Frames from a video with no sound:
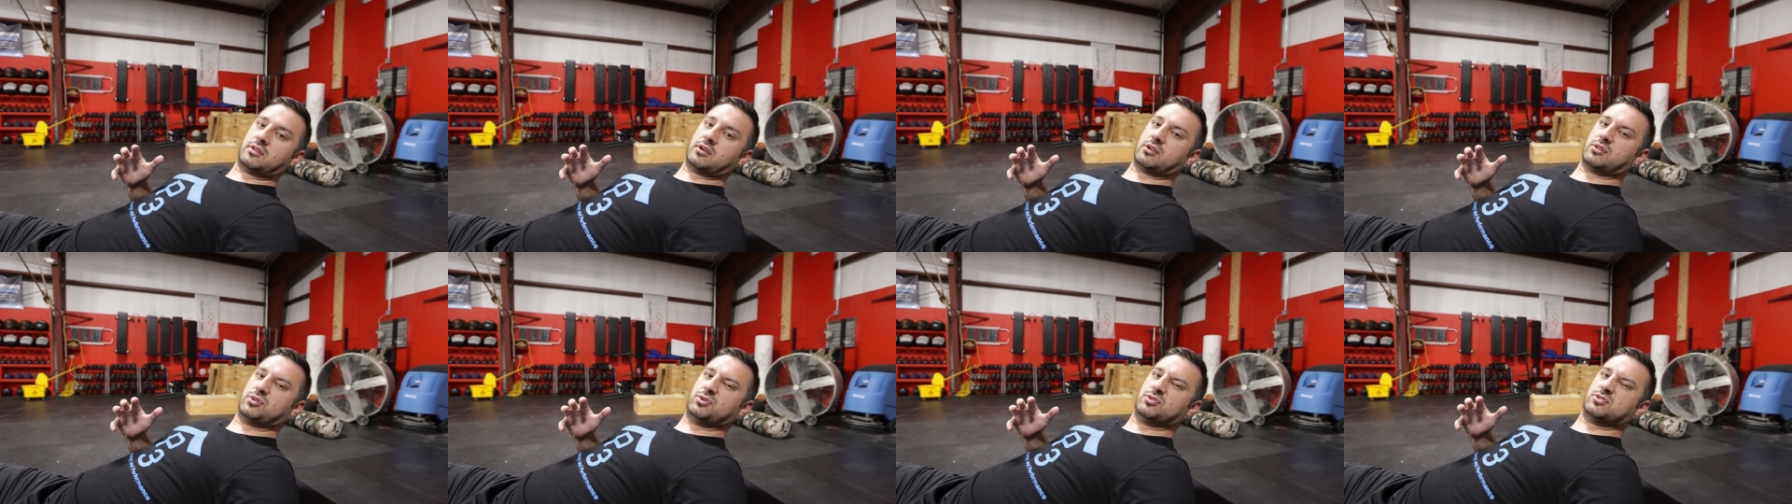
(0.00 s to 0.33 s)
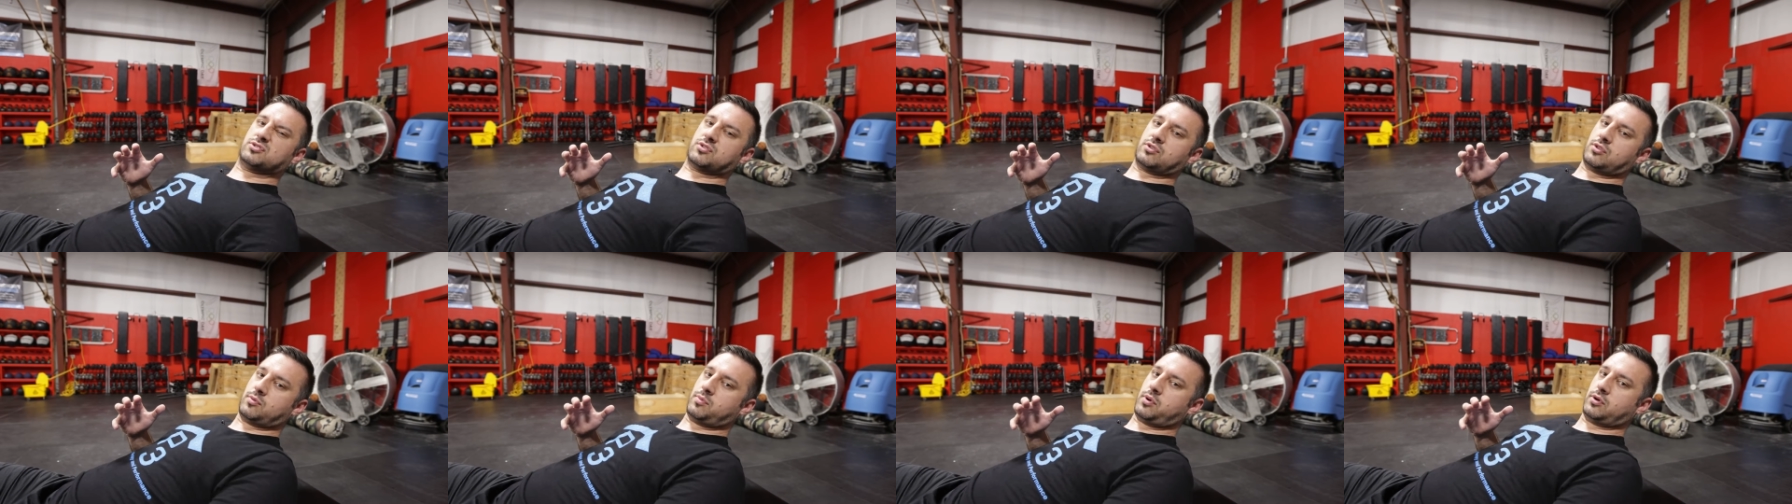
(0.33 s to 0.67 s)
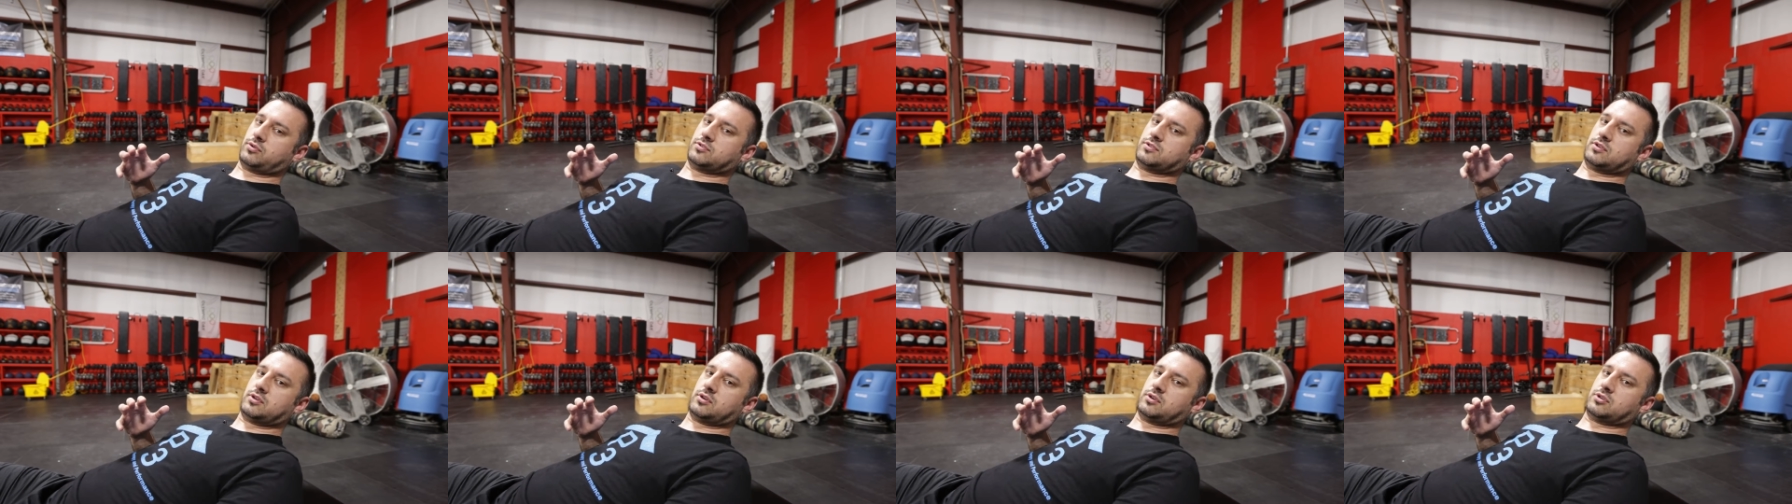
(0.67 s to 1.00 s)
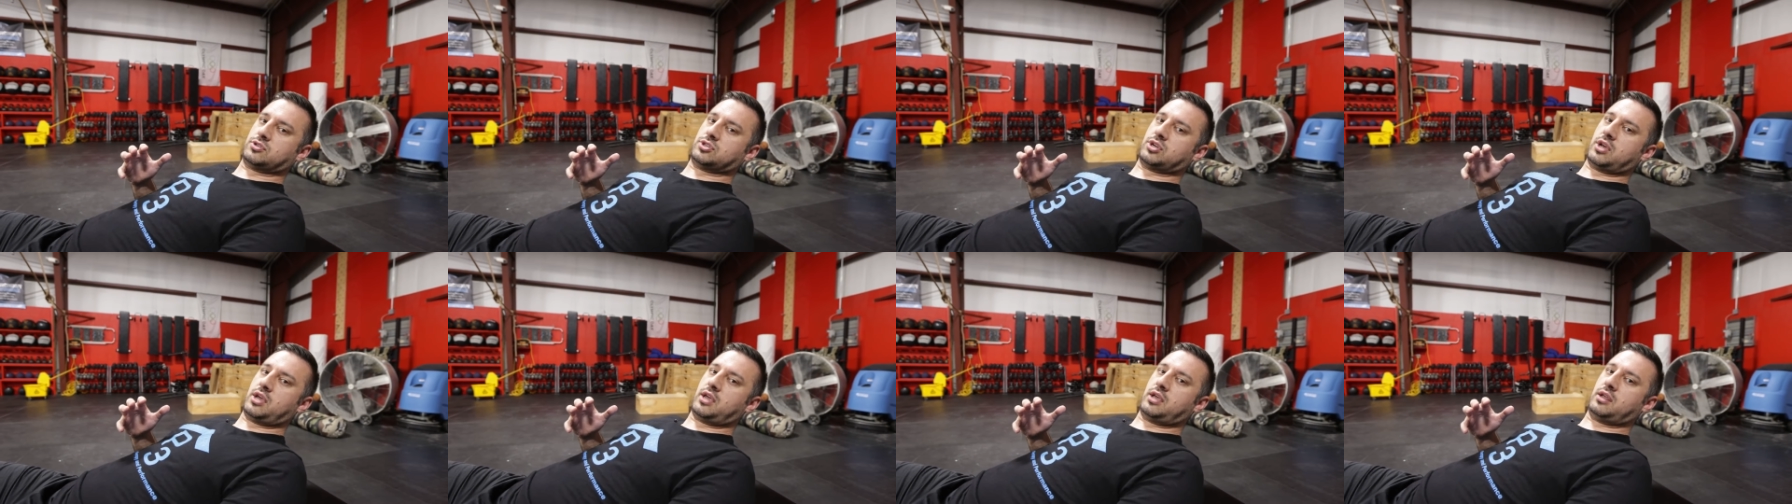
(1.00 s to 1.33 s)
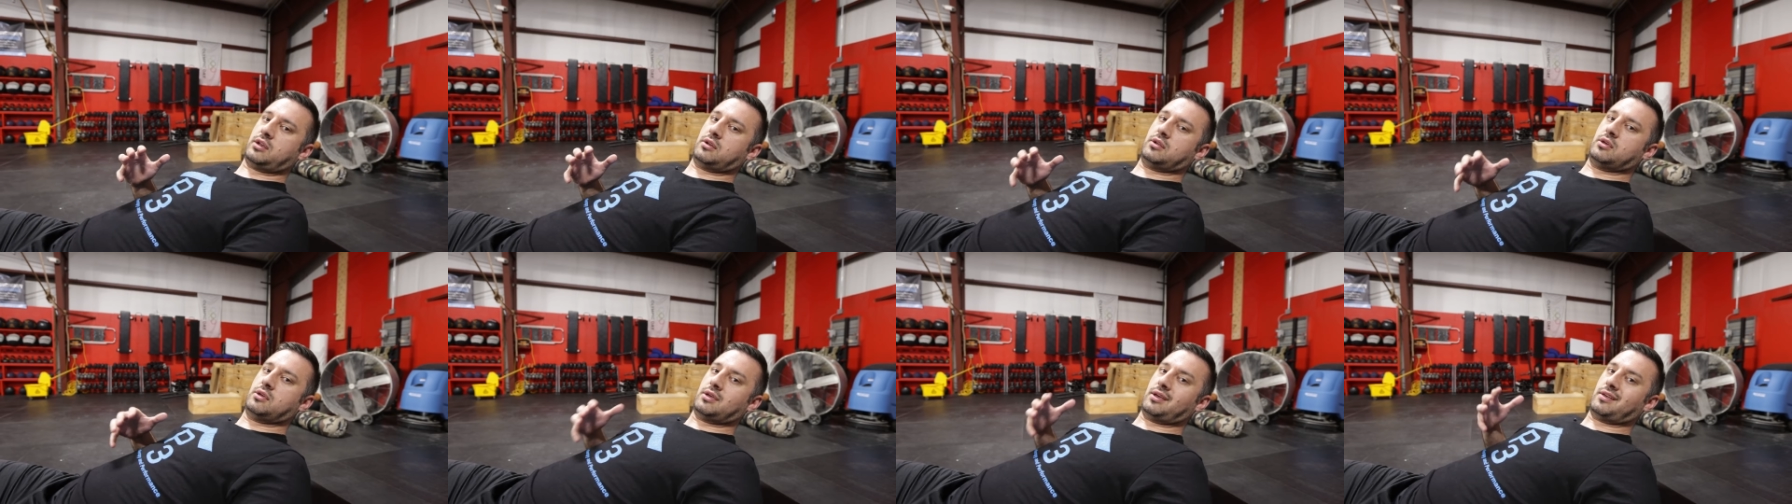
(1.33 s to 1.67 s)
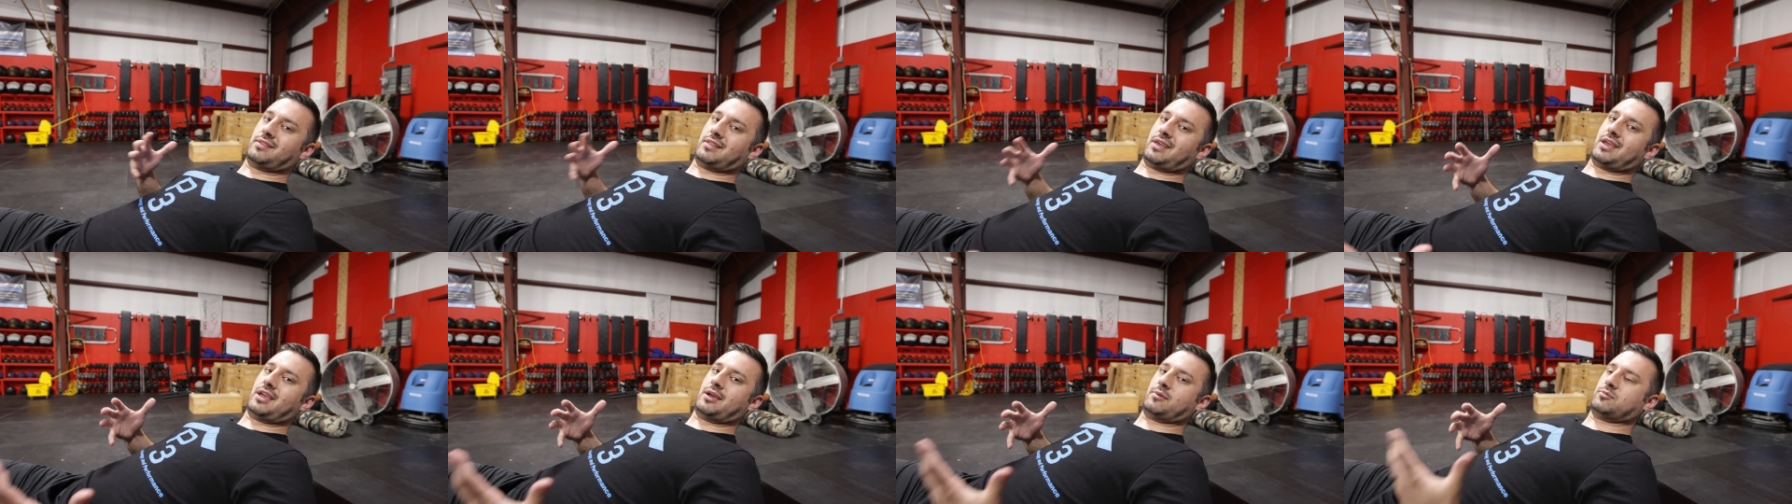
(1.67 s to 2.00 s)
the glutes or the posterior chain,
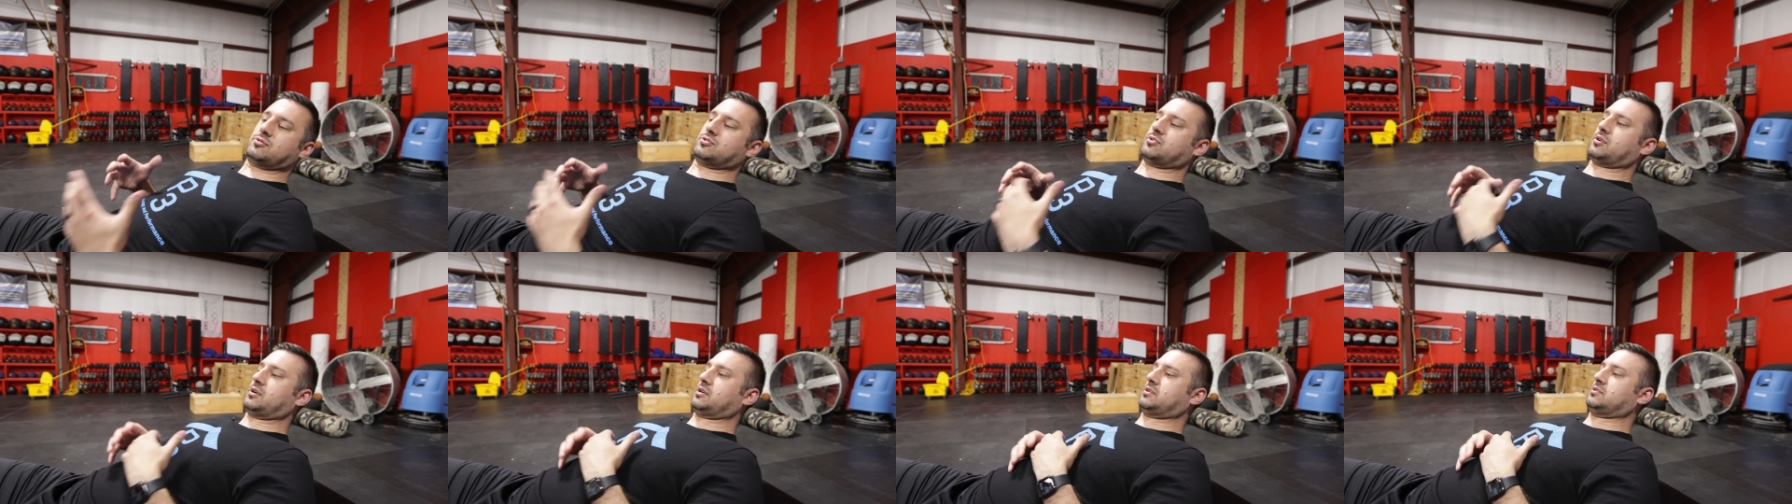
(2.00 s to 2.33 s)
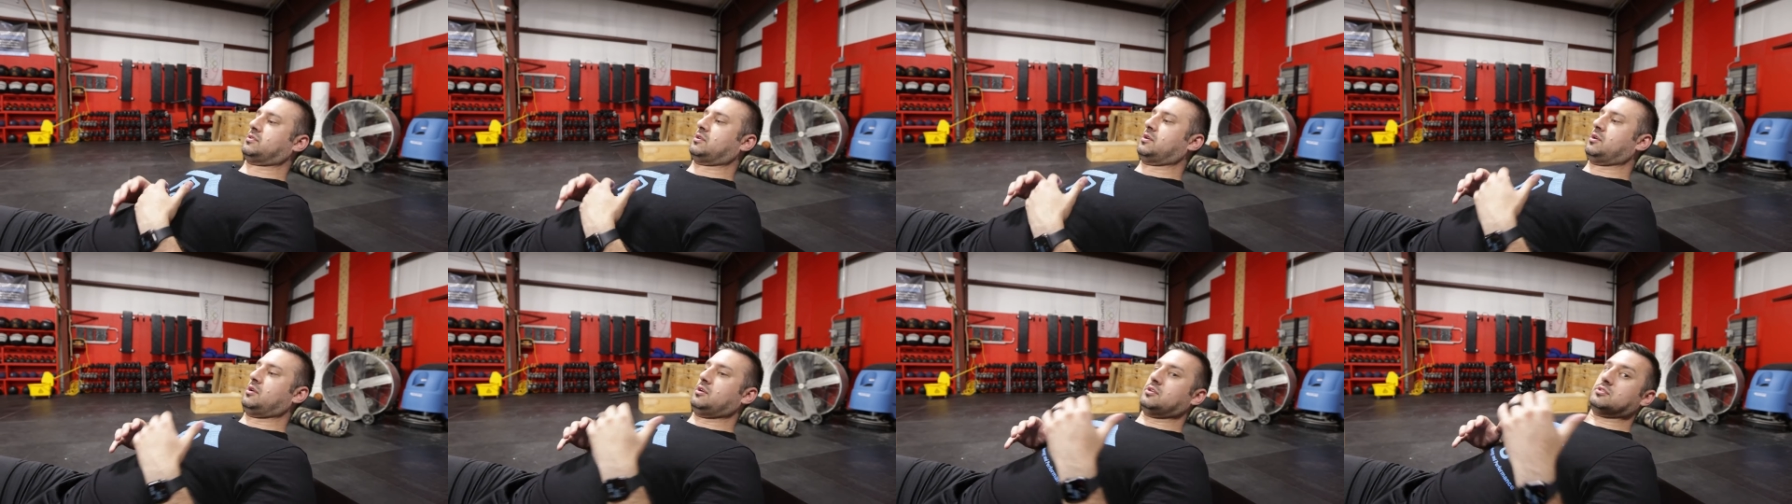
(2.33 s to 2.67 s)
and the hamstrings.